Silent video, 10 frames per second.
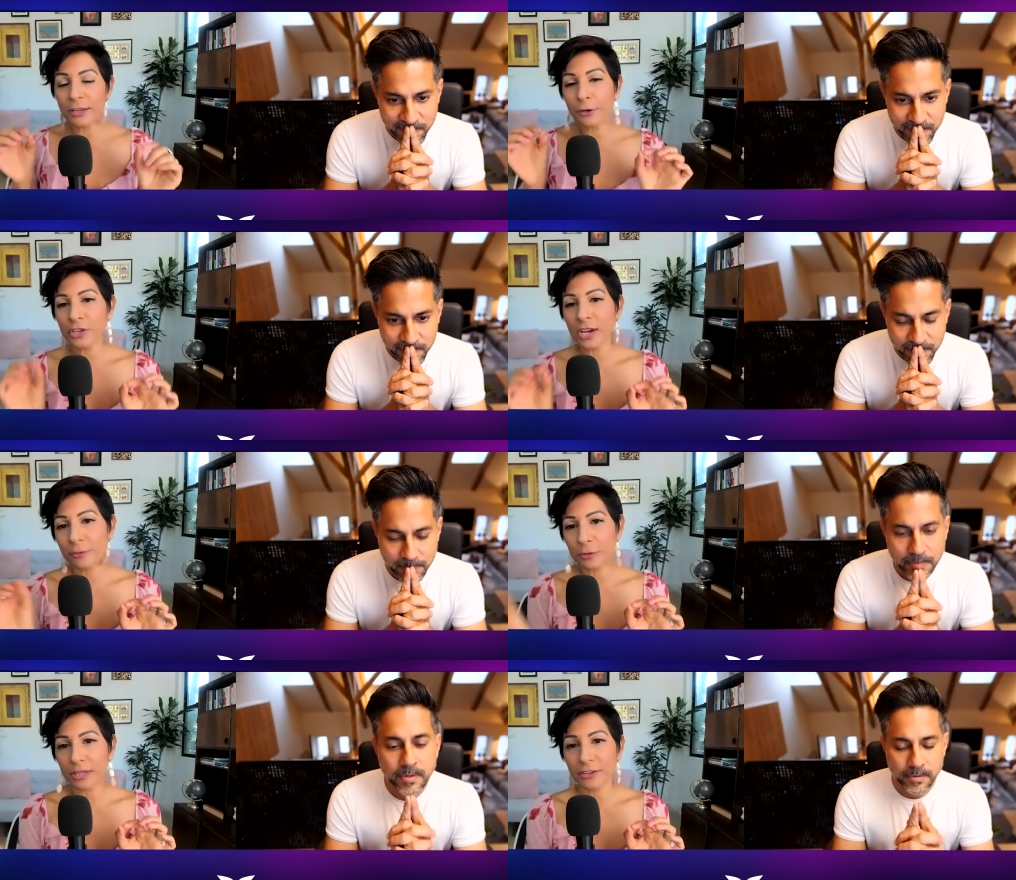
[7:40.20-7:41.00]
Speaker 1: your
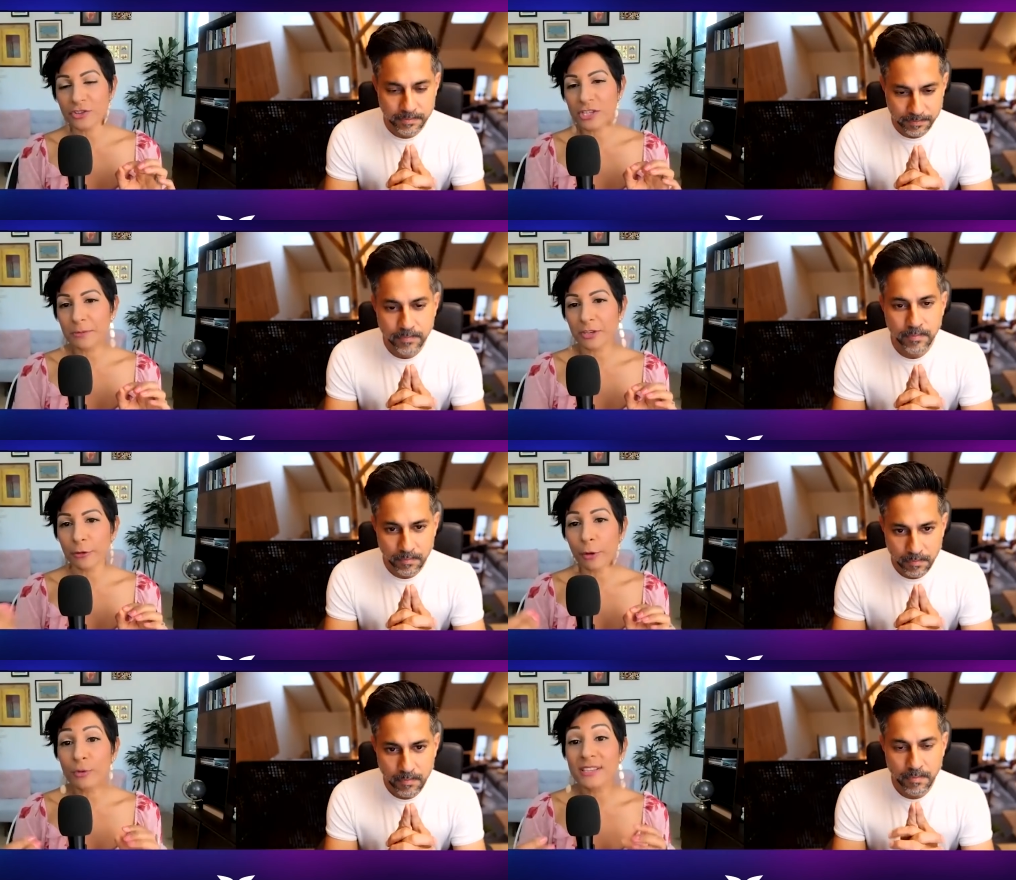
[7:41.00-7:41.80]
child's relationship to
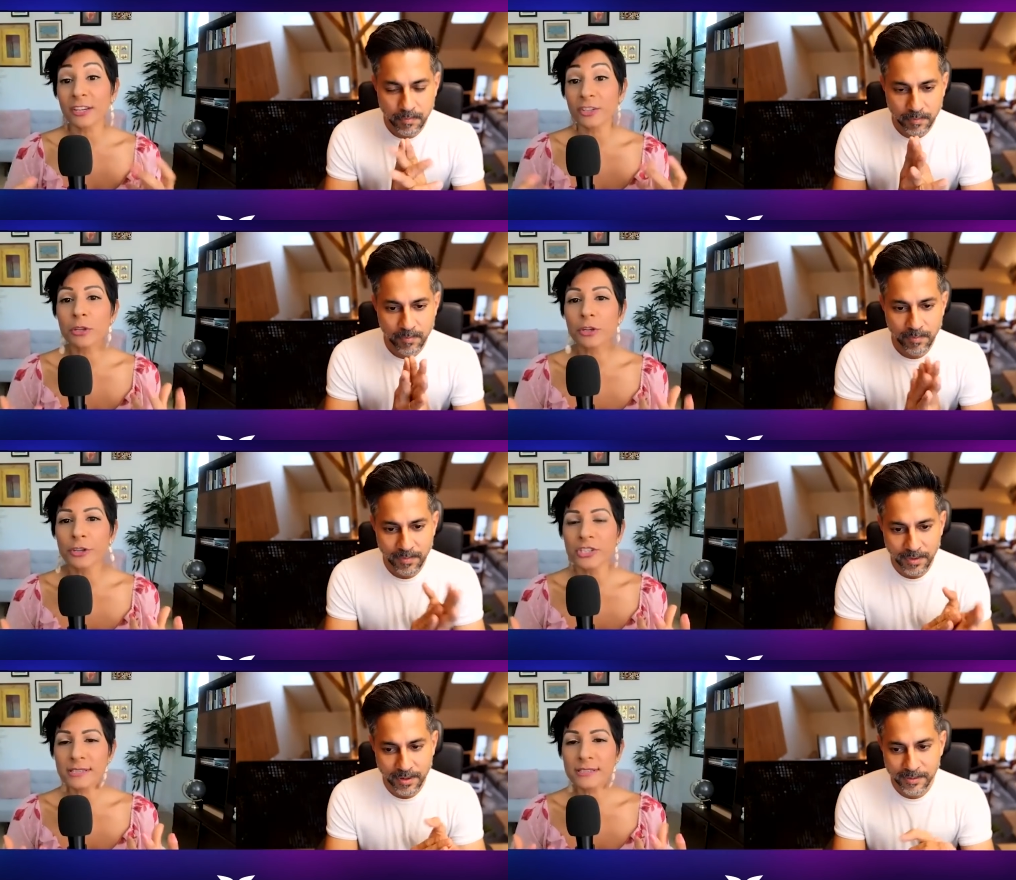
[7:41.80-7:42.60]
their own sexual
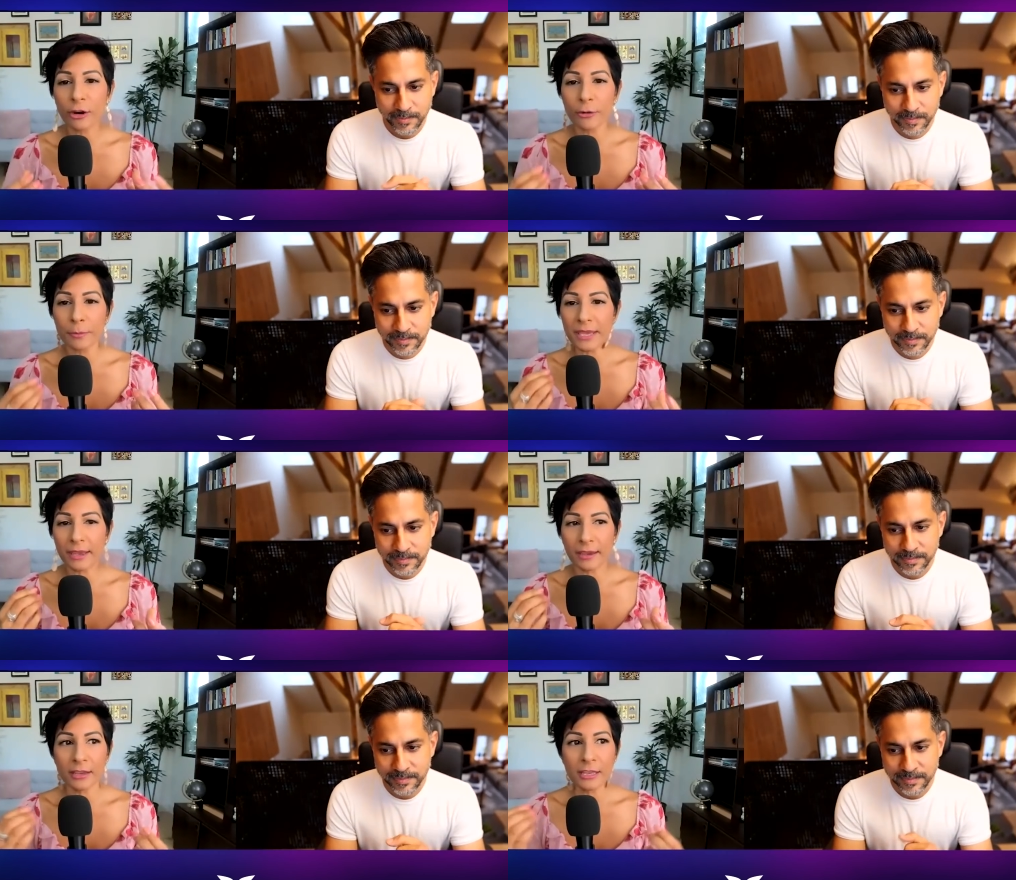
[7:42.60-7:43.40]
urges are
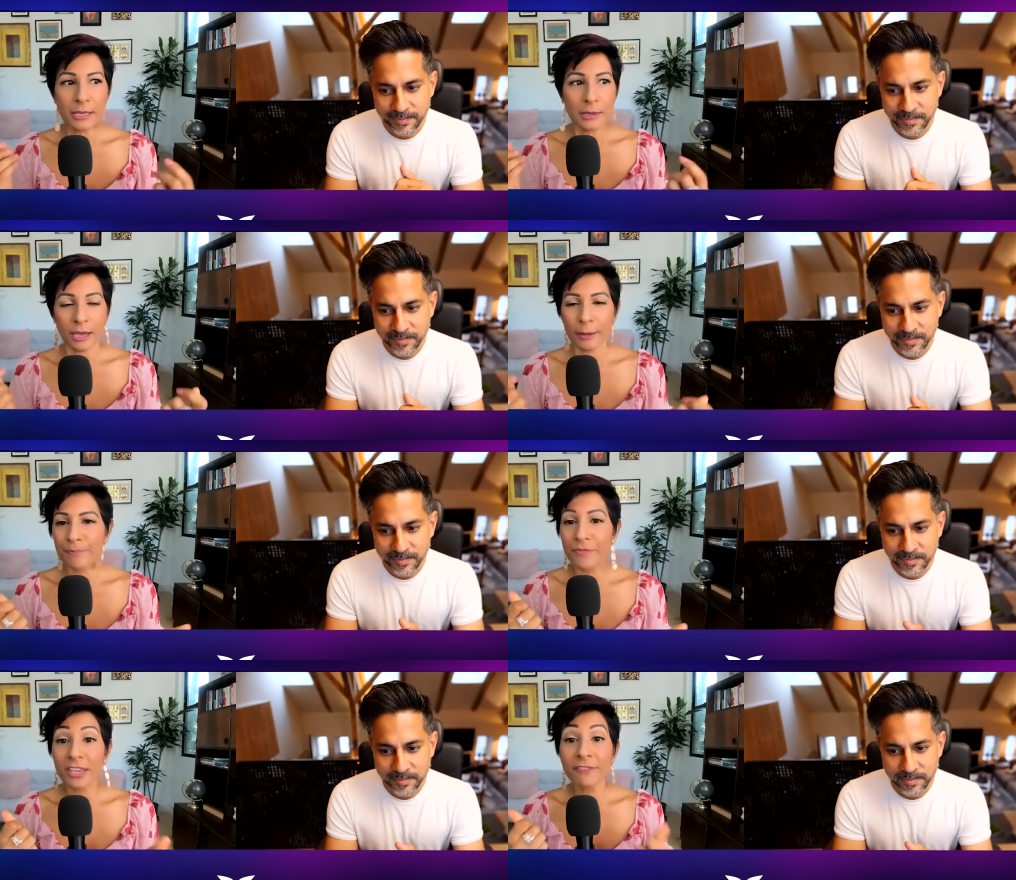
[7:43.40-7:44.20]
being
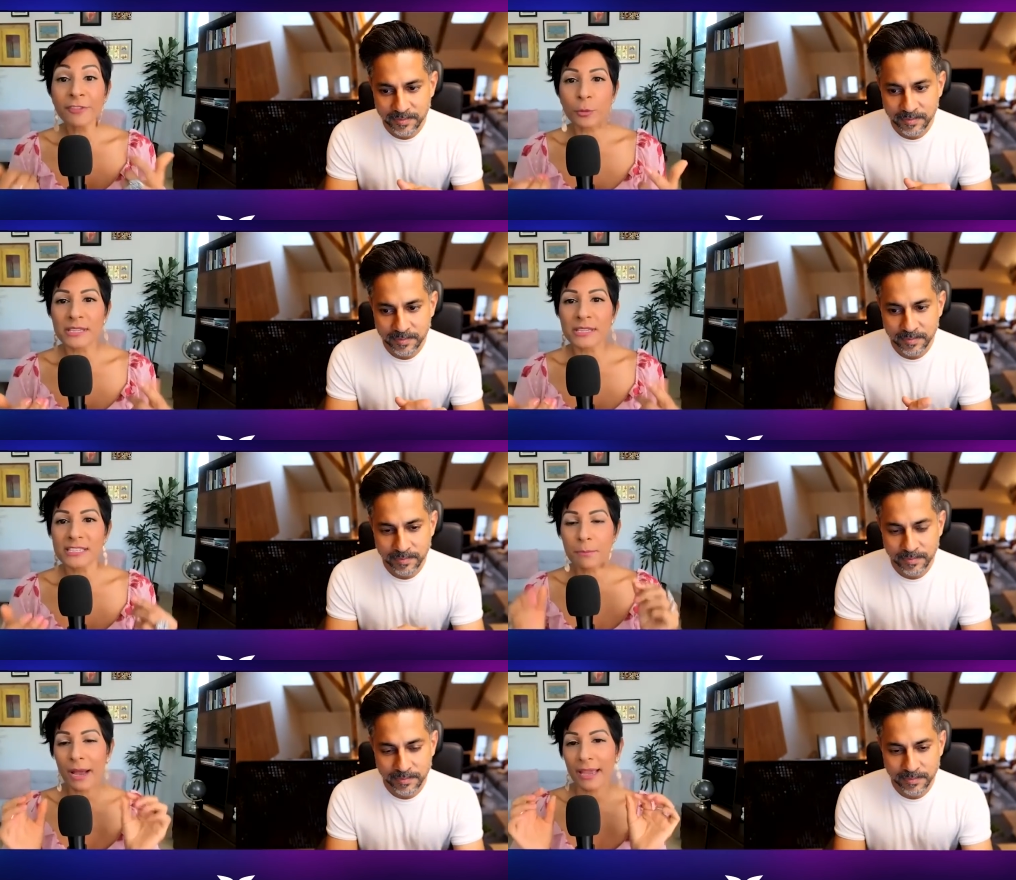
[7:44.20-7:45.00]

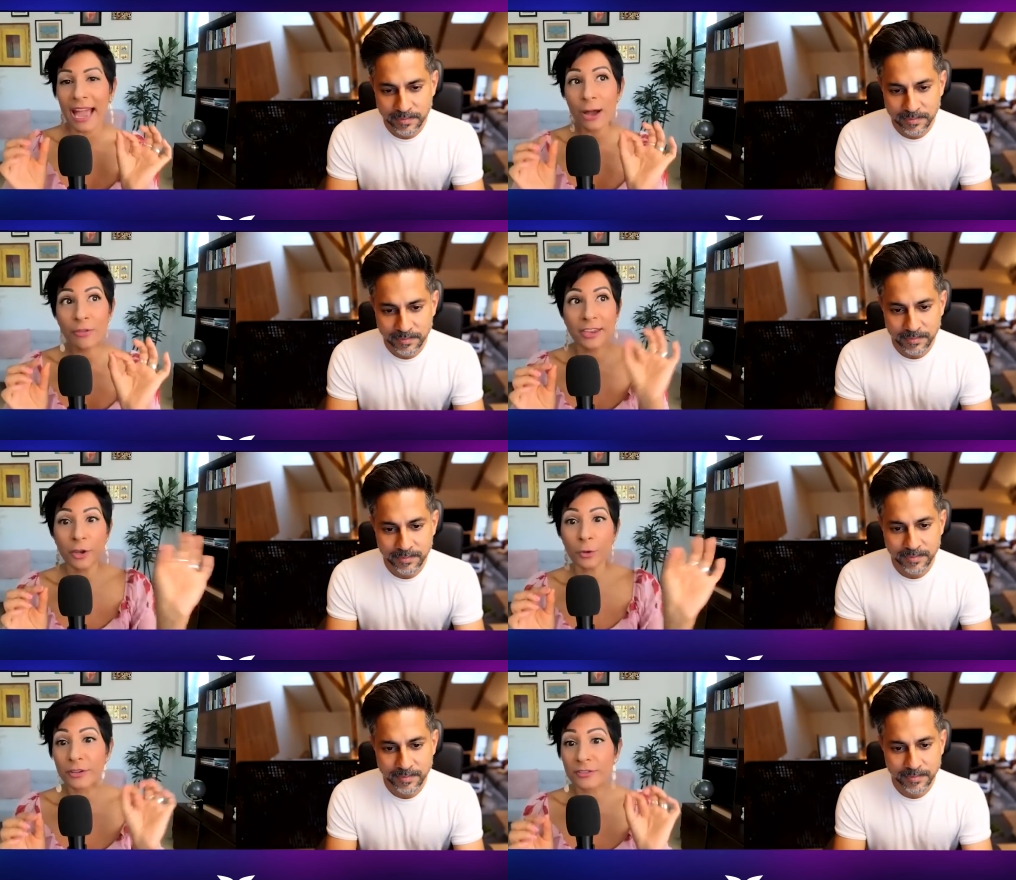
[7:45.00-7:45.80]
influenced by how they
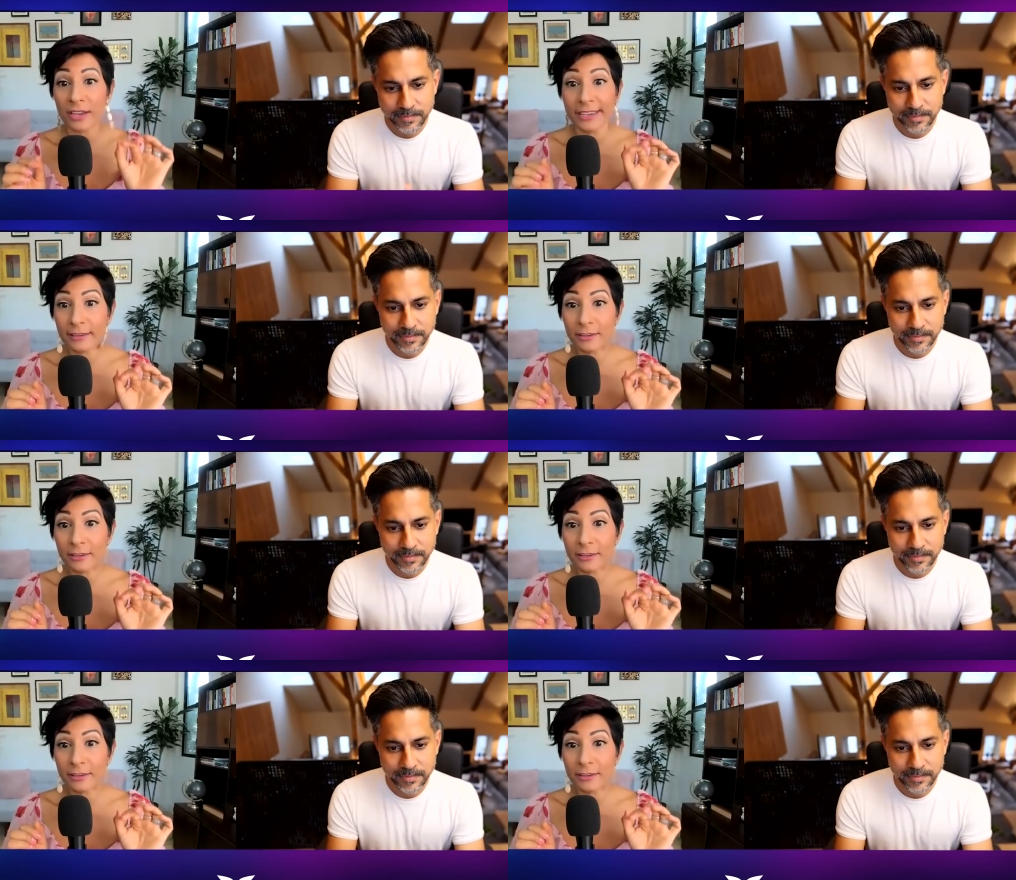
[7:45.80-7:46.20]
notice a kid.